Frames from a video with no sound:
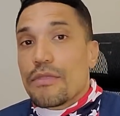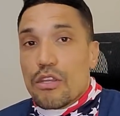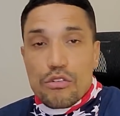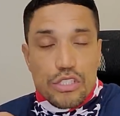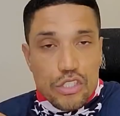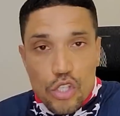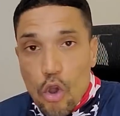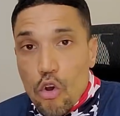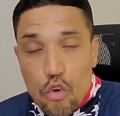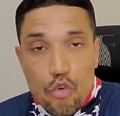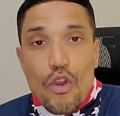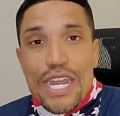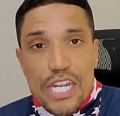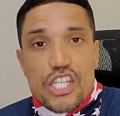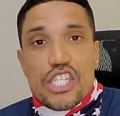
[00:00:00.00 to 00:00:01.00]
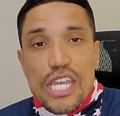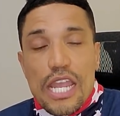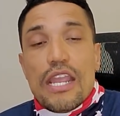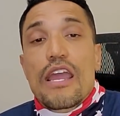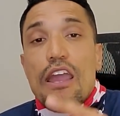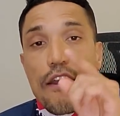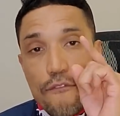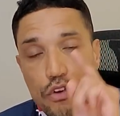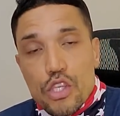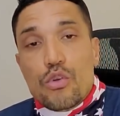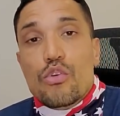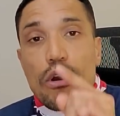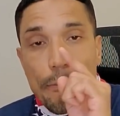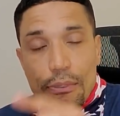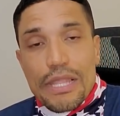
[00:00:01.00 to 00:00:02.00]
There is no credit check for you
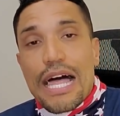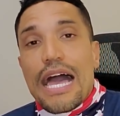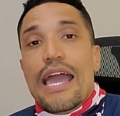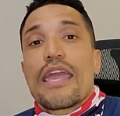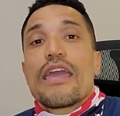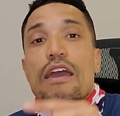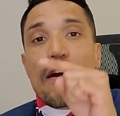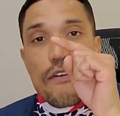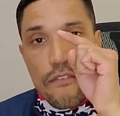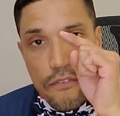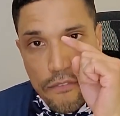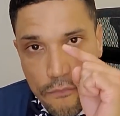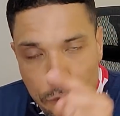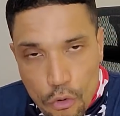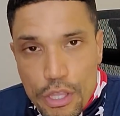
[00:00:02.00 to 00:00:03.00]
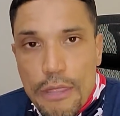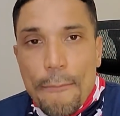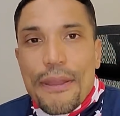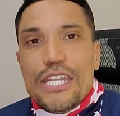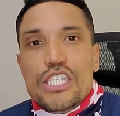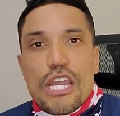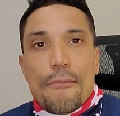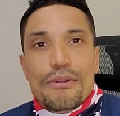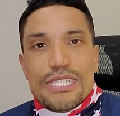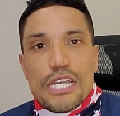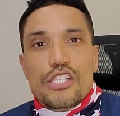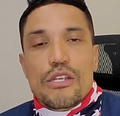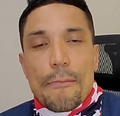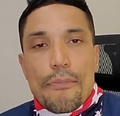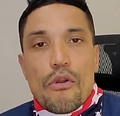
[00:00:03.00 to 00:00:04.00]
to apply for the Paycheck
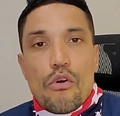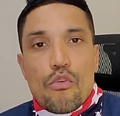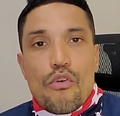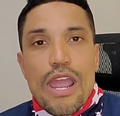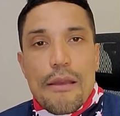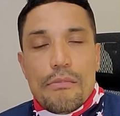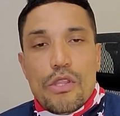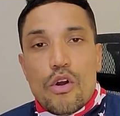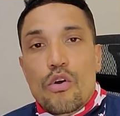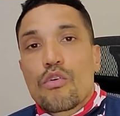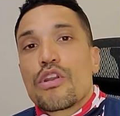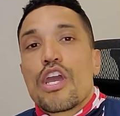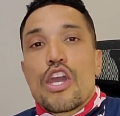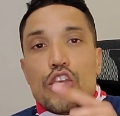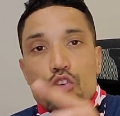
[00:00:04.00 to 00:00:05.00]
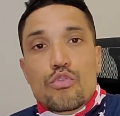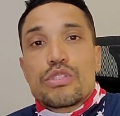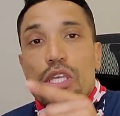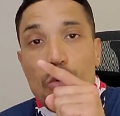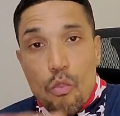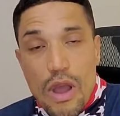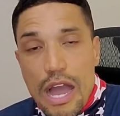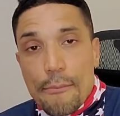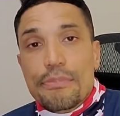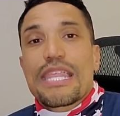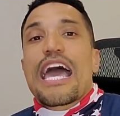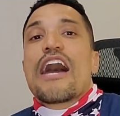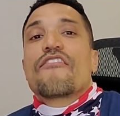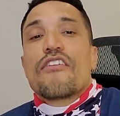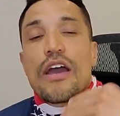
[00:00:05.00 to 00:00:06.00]
Protection Program loan using Womply.
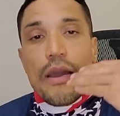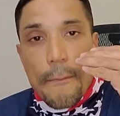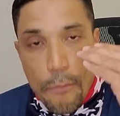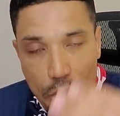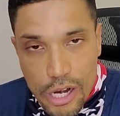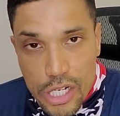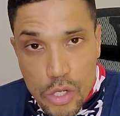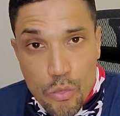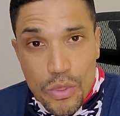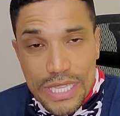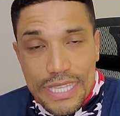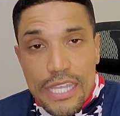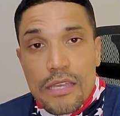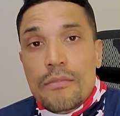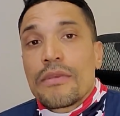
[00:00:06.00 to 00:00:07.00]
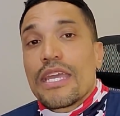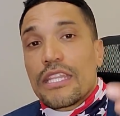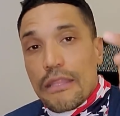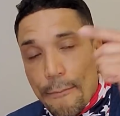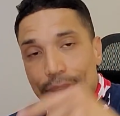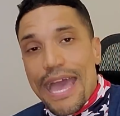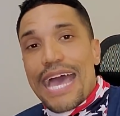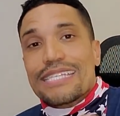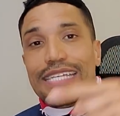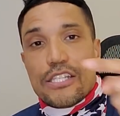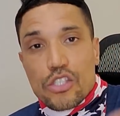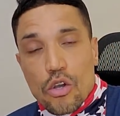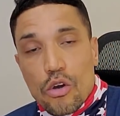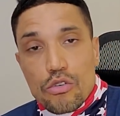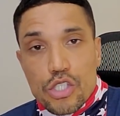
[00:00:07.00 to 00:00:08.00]
I've partnered with them in the past. I
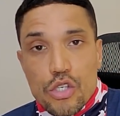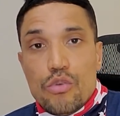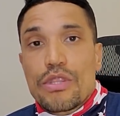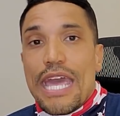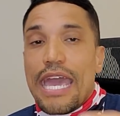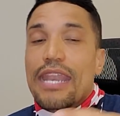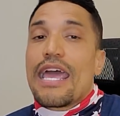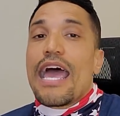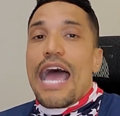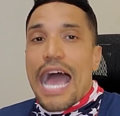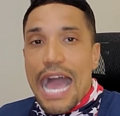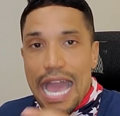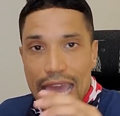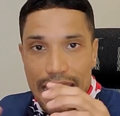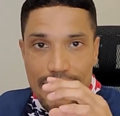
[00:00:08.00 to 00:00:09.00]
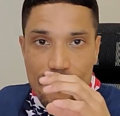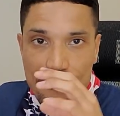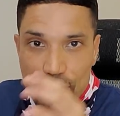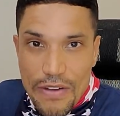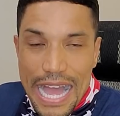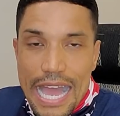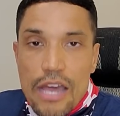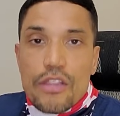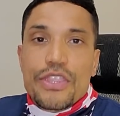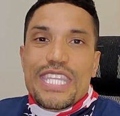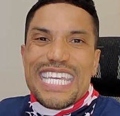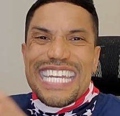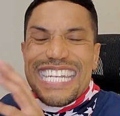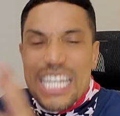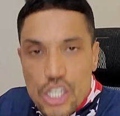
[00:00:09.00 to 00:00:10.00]
told you that I filed the
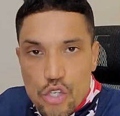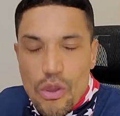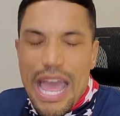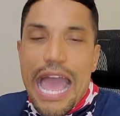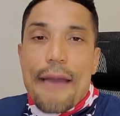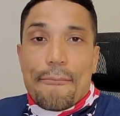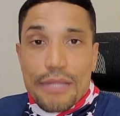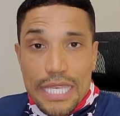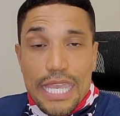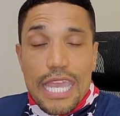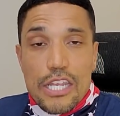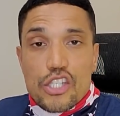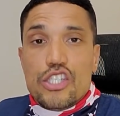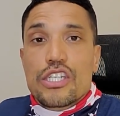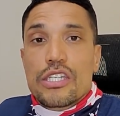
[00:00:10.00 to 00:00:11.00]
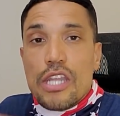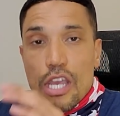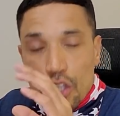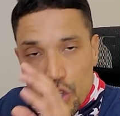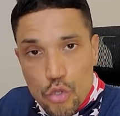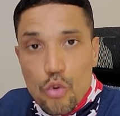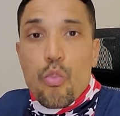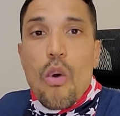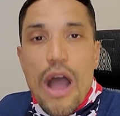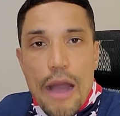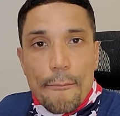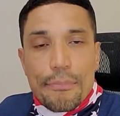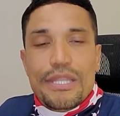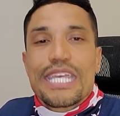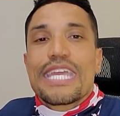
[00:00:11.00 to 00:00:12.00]
initial application through
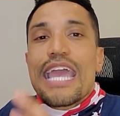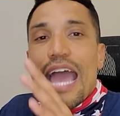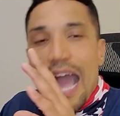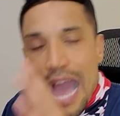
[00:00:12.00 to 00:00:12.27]
Womply.